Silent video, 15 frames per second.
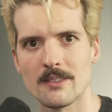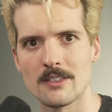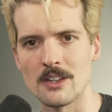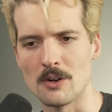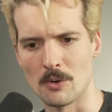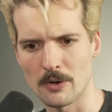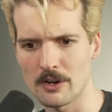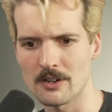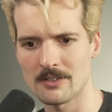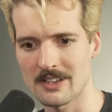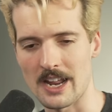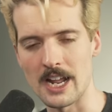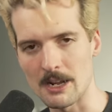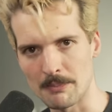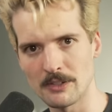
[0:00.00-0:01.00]
In order to
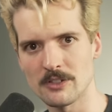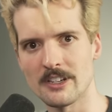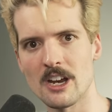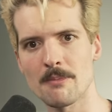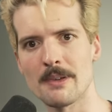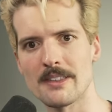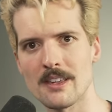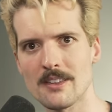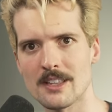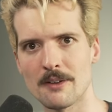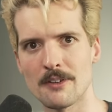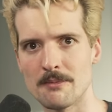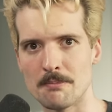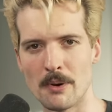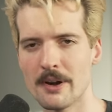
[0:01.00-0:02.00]
take a bunch of TRPC stuff
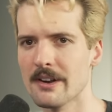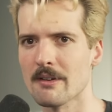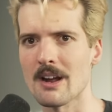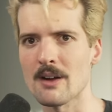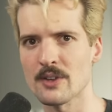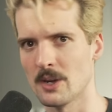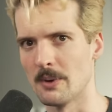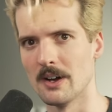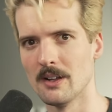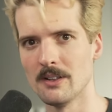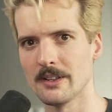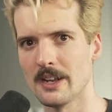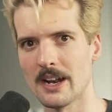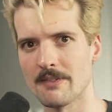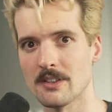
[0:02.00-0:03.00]
and put it in GraphQL,
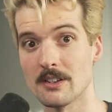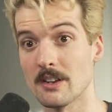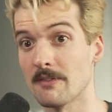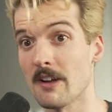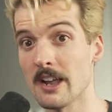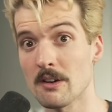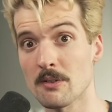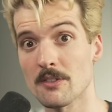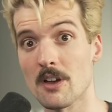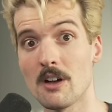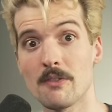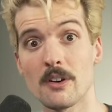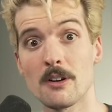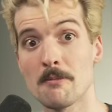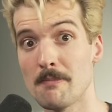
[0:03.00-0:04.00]
you'd have to define a
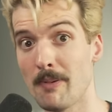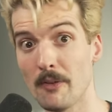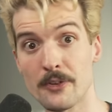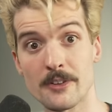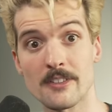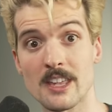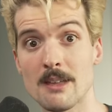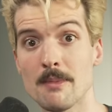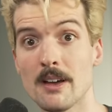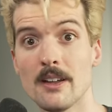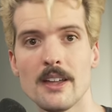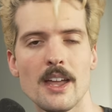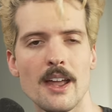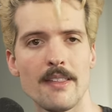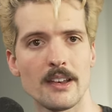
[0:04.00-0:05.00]
resolver, build your schema,
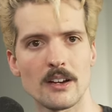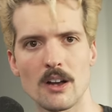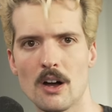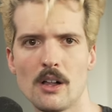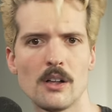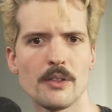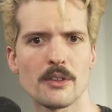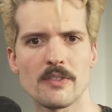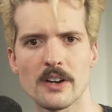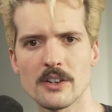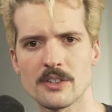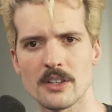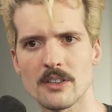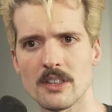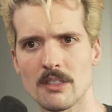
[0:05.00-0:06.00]
and then call all those
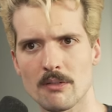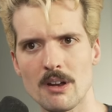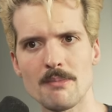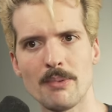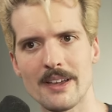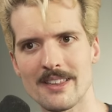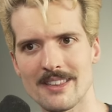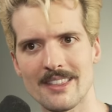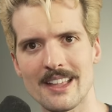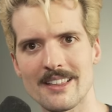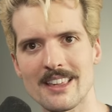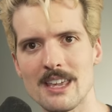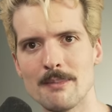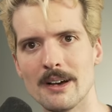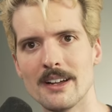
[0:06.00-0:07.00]
functions in the right places in that
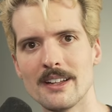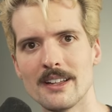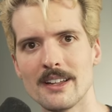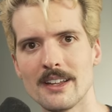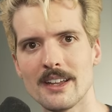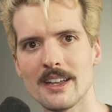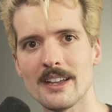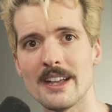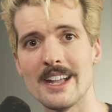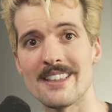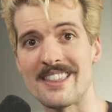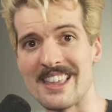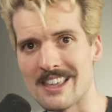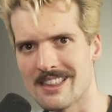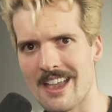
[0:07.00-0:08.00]
schema. It's
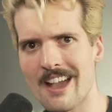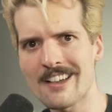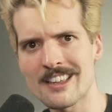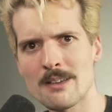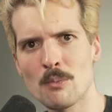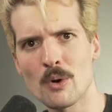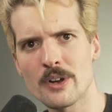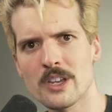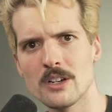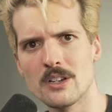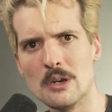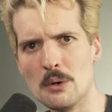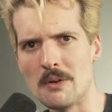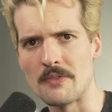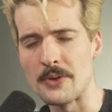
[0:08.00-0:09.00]
the exact same work you'd
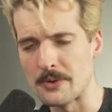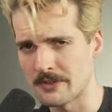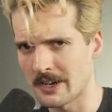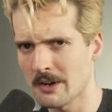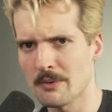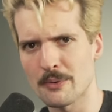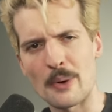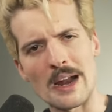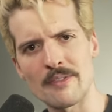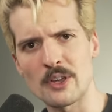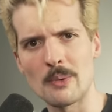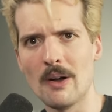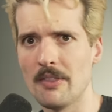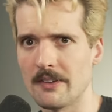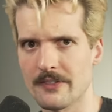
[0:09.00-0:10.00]
do if you started with
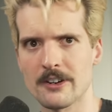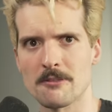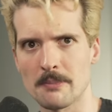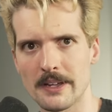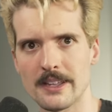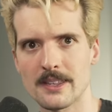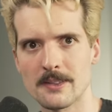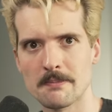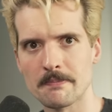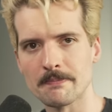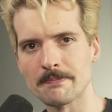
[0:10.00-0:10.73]
GraphQL in the first place.